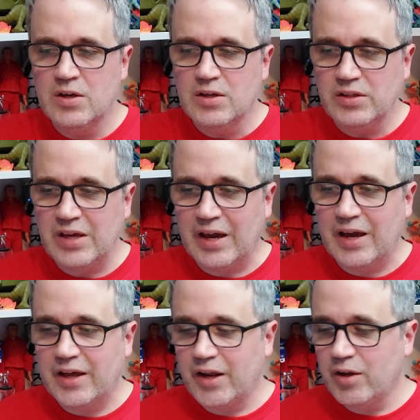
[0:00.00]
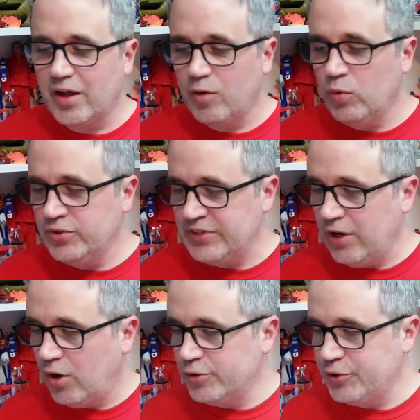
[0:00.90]
Yeah, and I will say
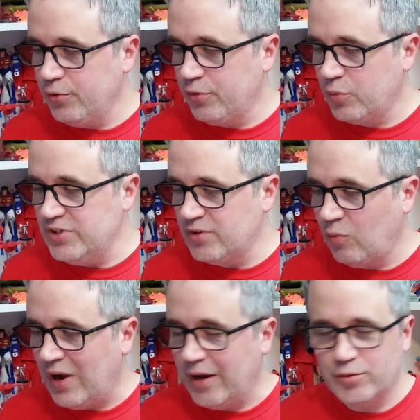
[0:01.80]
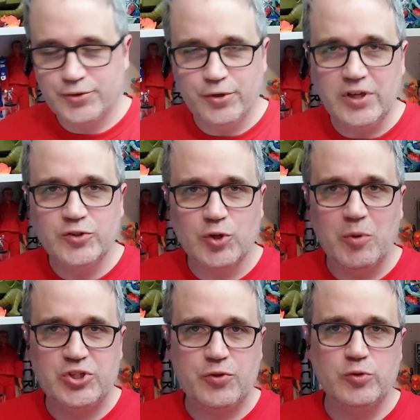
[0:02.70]
also, the reason why I was looking so
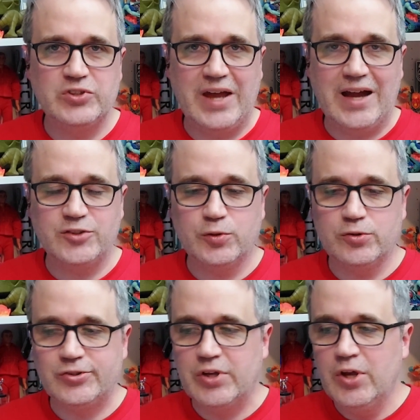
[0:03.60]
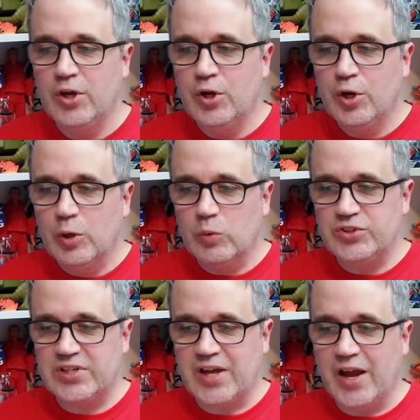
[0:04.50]
much at those tassels was
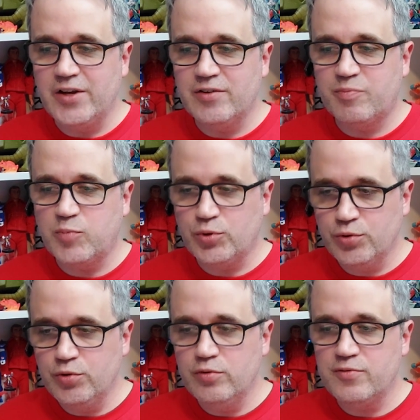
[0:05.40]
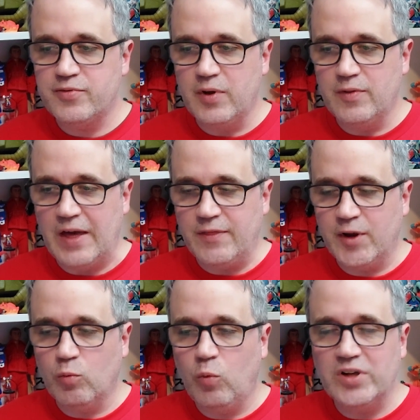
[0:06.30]
to kind of prove that
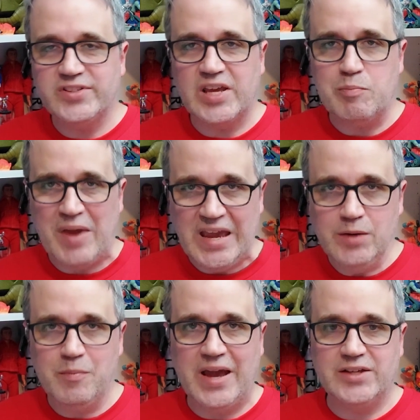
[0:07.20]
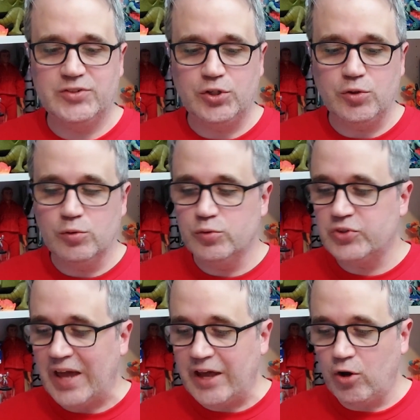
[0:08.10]
there was a paint mask used
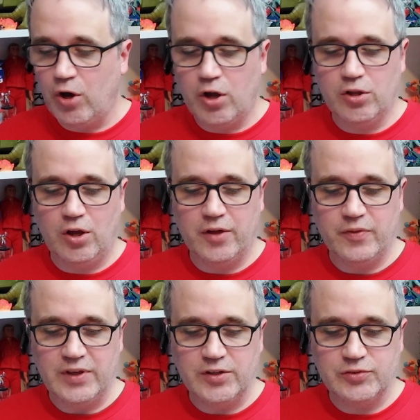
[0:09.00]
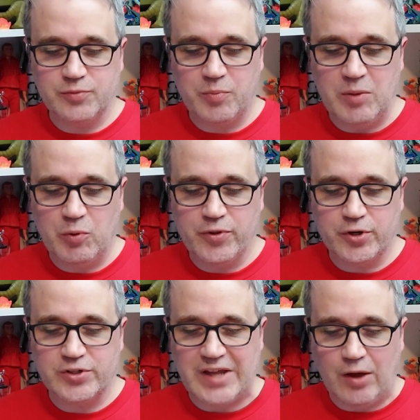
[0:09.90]
at all on these for people that
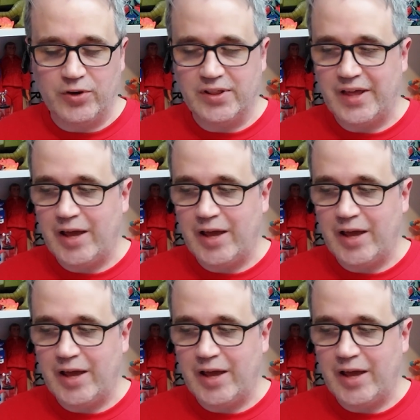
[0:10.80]
are doubting that,